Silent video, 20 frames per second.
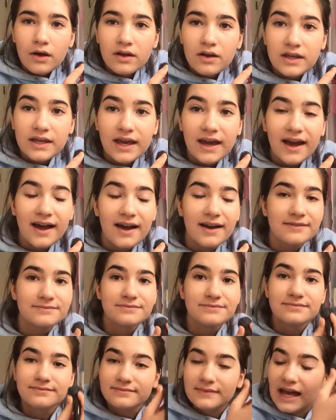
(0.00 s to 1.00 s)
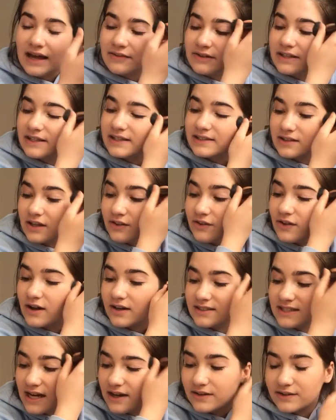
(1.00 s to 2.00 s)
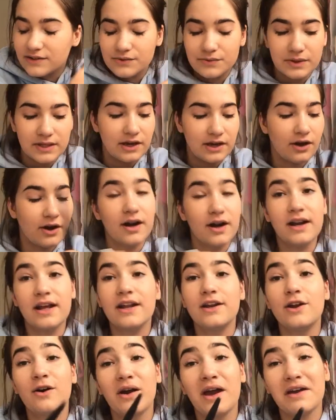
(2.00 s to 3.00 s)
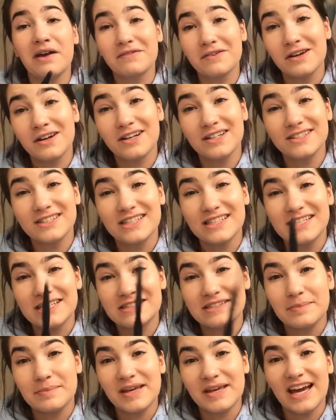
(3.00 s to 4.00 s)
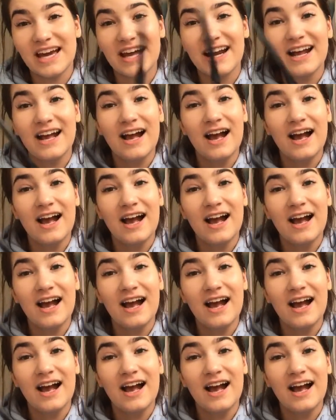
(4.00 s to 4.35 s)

yeah, everything's on lockdown. It's really hard, and no, I haven't gotten to the DCP yet.